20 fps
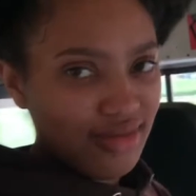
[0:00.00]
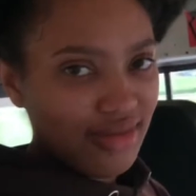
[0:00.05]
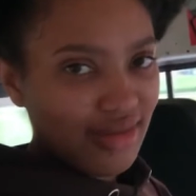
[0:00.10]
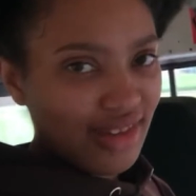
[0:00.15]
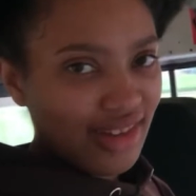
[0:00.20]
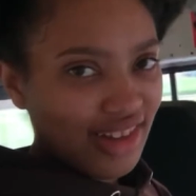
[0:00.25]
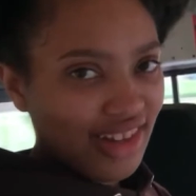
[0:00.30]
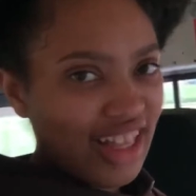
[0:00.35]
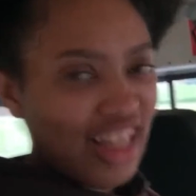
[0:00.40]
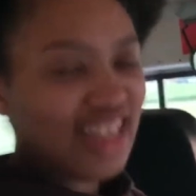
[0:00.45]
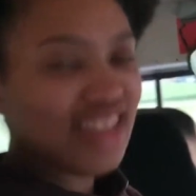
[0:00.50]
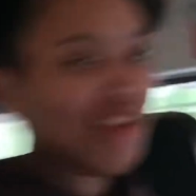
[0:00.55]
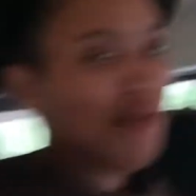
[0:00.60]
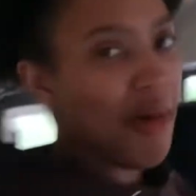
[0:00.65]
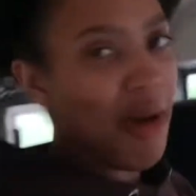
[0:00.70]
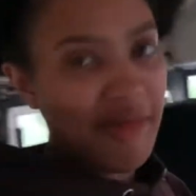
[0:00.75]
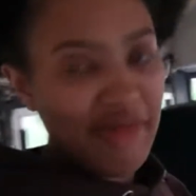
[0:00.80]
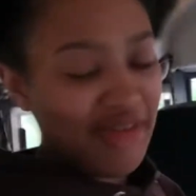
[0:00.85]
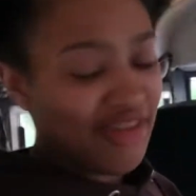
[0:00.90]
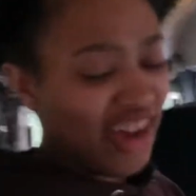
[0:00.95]
Last time
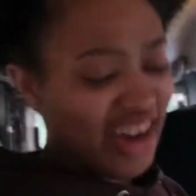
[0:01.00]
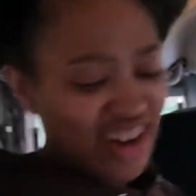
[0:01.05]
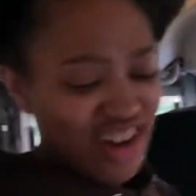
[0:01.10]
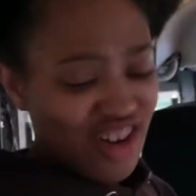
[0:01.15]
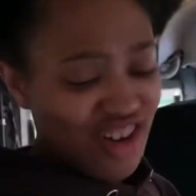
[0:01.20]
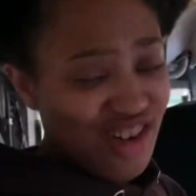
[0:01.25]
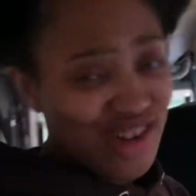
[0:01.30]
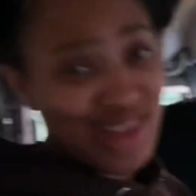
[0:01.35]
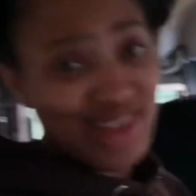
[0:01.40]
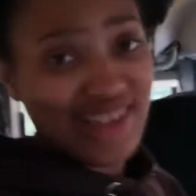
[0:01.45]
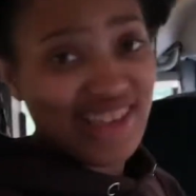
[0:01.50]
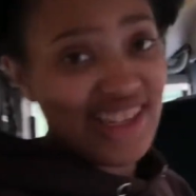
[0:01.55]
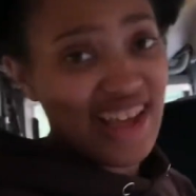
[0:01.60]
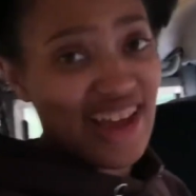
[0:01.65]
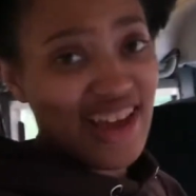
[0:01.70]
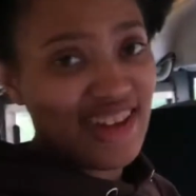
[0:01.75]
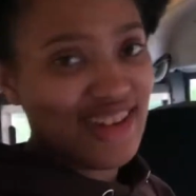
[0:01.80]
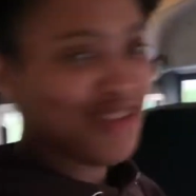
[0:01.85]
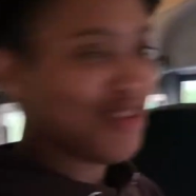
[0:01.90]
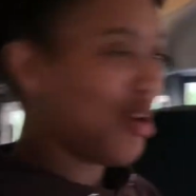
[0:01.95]
I'm inviting her on
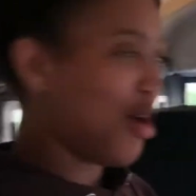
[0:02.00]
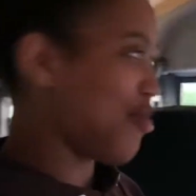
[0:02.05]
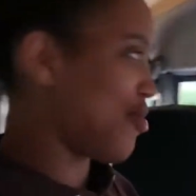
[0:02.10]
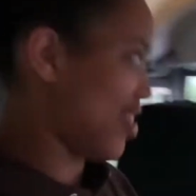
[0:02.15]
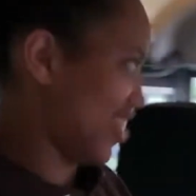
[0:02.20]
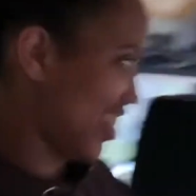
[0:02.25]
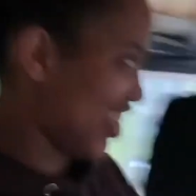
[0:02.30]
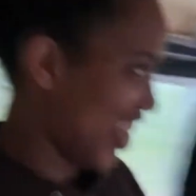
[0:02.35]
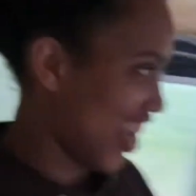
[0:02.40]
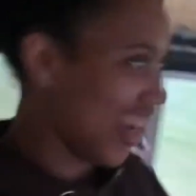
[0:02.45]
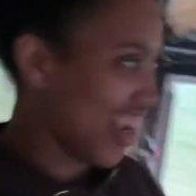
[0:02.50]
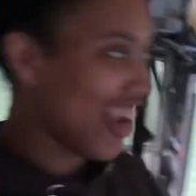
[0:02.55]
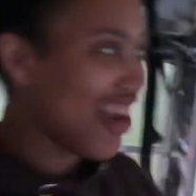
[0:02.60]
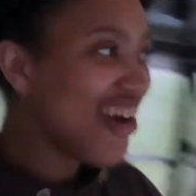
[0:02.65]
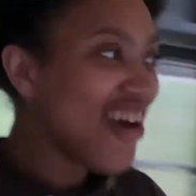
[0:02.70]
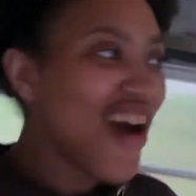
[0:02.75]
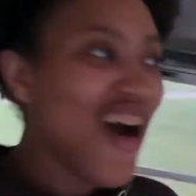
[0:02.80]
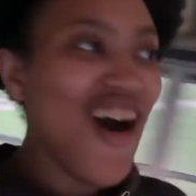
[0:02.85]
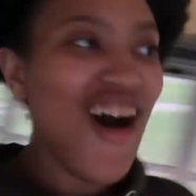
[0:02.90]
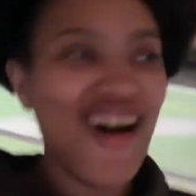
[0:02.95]
set. No, I'm just kidding.
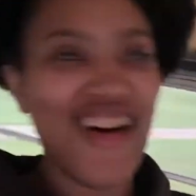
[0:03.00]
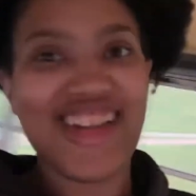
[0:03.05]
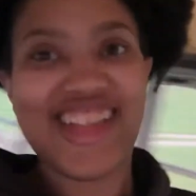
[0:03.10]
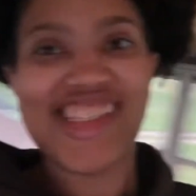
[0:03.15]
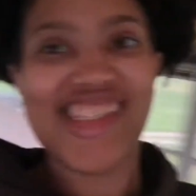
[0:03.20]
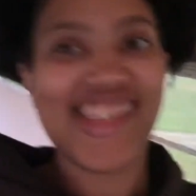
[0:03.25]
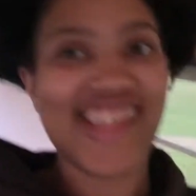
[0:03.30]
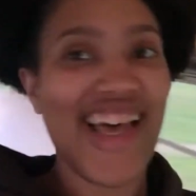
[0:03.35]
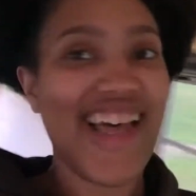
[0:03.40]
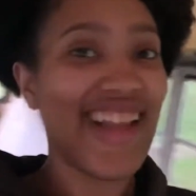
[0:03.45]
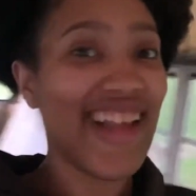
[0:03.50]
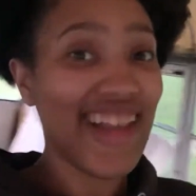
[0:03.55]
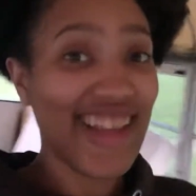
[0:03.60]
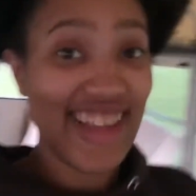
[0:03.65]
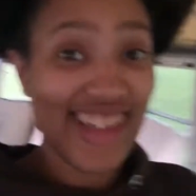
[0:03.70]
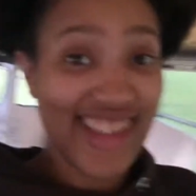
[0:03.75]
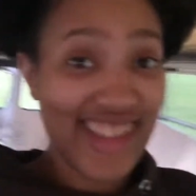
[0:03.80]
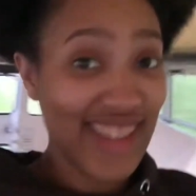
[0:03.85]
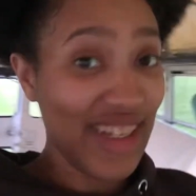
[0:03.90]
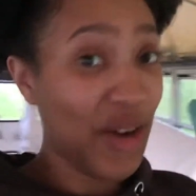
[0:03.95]
On set, like
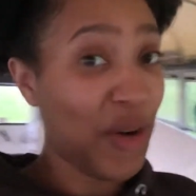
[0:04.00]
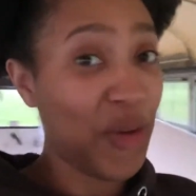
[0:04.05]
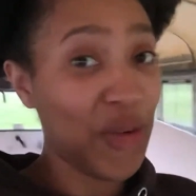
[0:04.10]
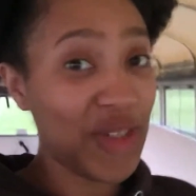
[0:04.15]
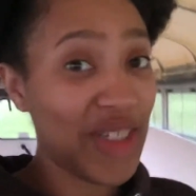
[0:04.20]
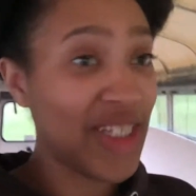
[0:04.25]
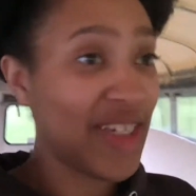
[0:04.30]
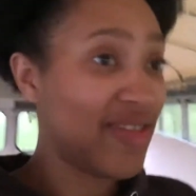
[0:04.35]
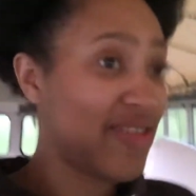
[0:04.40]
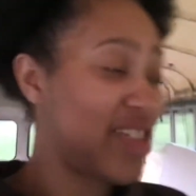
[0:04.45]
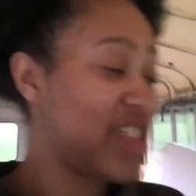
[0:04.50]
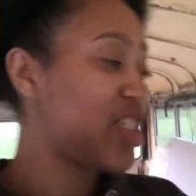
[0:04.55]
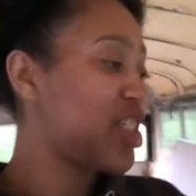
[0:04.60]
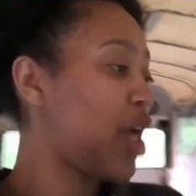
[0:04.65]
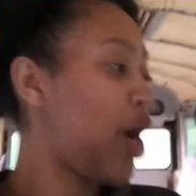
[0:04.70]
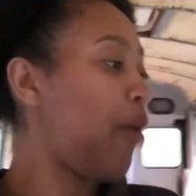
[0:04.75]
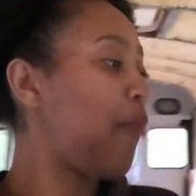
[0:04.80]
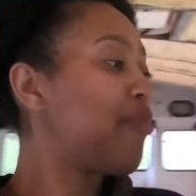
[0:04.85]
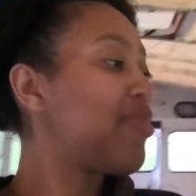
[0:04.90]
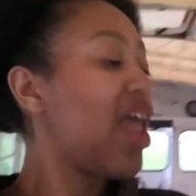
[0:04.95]
this is a whole TV
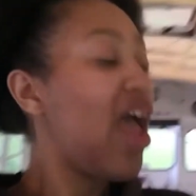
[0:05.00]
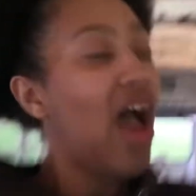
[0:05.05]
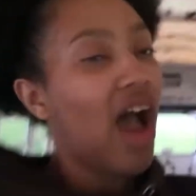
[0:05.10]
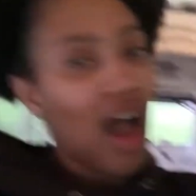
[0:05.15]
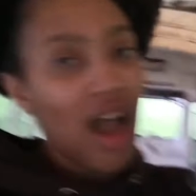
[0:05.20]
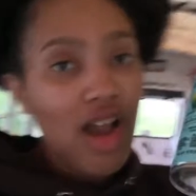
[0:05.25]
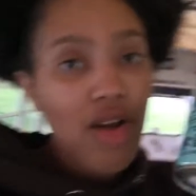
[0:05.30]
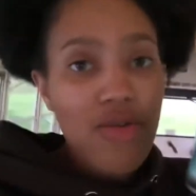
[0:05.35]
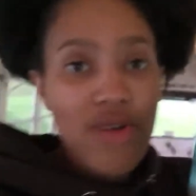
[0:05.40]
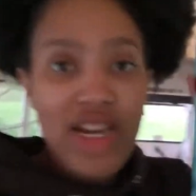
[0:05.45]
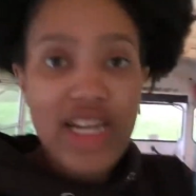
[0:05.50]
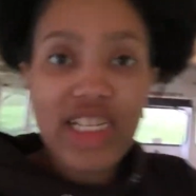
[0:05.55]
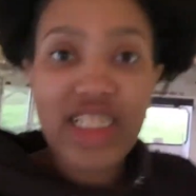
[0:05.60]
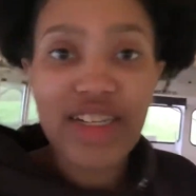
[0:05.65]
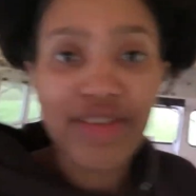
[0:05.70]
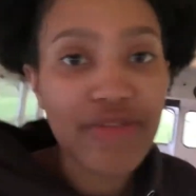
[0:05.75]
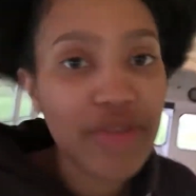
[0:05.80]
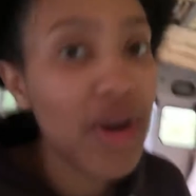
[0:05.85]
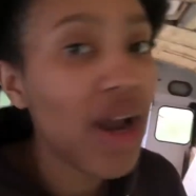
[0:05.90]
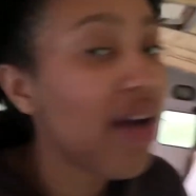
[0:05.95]
show. I wish,
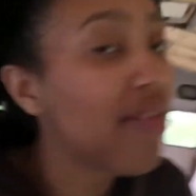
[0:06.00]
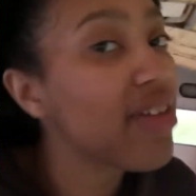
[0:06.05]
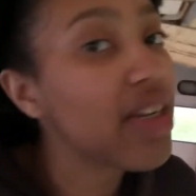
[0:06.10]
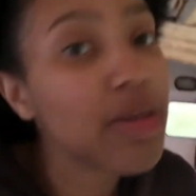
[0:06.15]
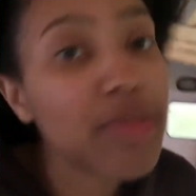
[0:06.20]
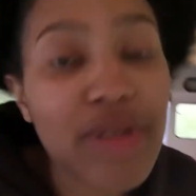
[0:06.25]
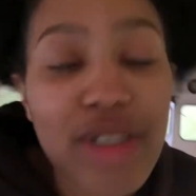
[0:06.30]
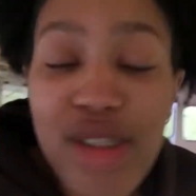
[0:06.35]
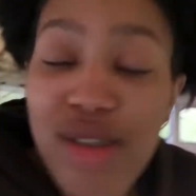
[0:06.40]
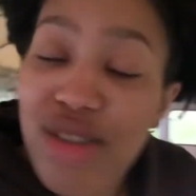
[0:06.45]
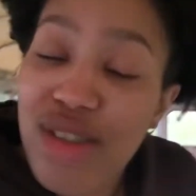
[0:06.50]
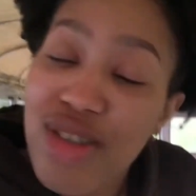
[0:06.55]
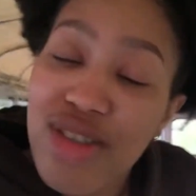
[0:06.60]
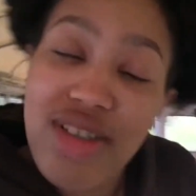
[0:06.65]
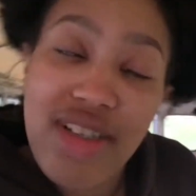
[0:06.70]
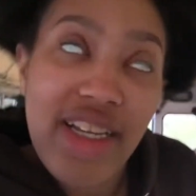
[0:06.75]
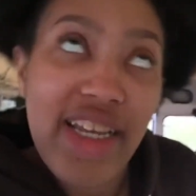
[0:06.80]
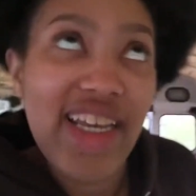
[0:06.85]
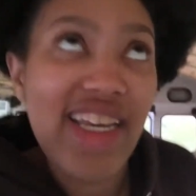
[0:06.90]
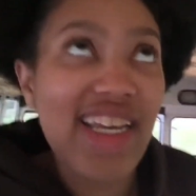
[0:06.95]
if you have any producers
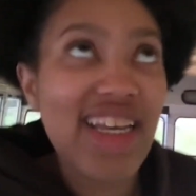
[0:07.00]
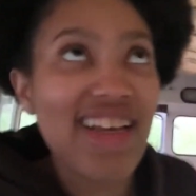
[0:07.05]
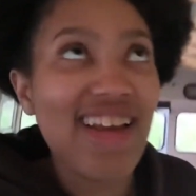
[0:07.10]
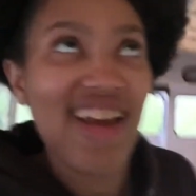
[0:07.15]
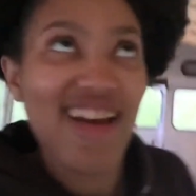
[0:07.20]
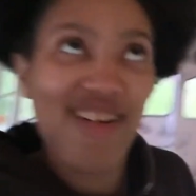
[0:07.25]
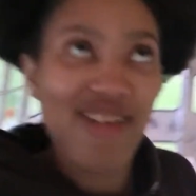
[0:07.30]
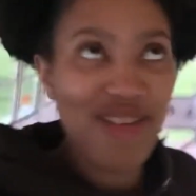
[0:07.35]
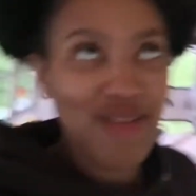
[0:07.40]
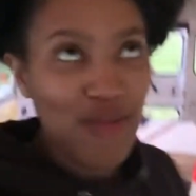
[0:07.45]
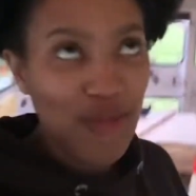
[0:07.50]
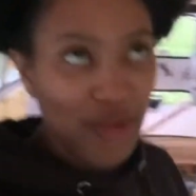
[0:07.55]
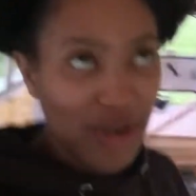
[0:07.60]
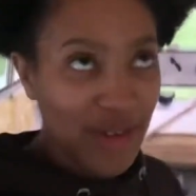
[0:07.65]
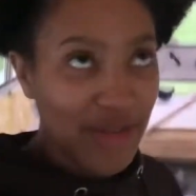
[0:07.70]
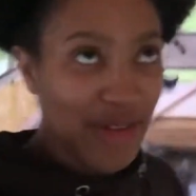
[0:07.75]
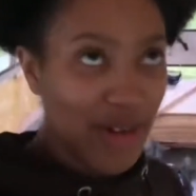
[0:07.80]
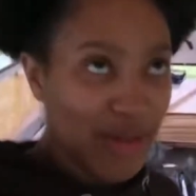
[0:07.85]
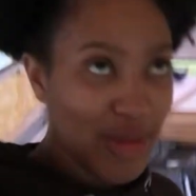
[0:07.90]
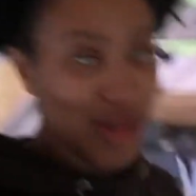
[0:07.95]
looking and want to
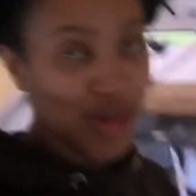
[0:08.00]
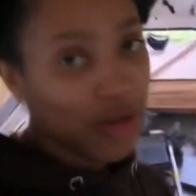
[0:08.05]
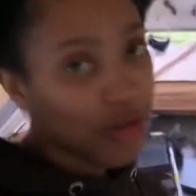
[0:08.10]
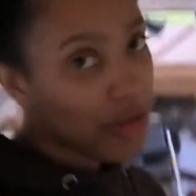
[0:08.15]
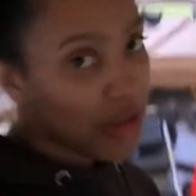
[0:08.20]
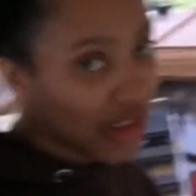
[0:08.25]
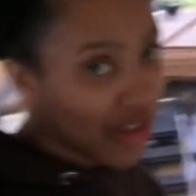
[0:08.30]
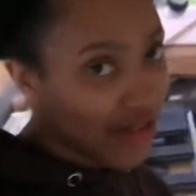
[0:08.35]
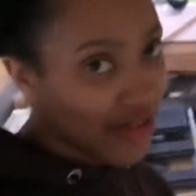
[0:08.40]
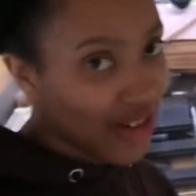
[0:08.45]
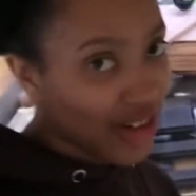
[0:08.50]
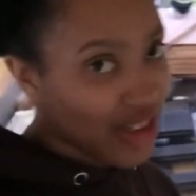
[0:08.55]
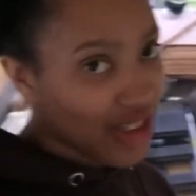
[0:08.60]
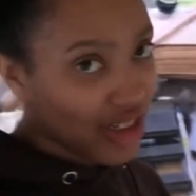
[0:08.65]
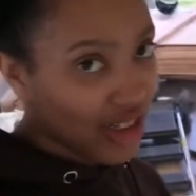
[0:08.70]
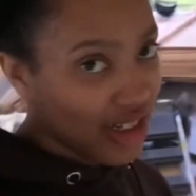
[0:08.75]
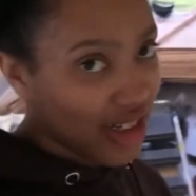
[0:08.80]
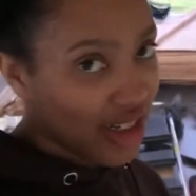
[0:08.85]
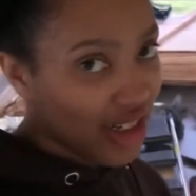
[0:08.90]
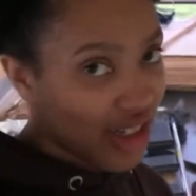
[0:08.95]
film a school bus
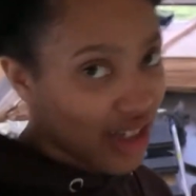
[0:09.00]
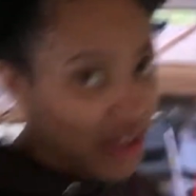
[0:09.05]
conversion.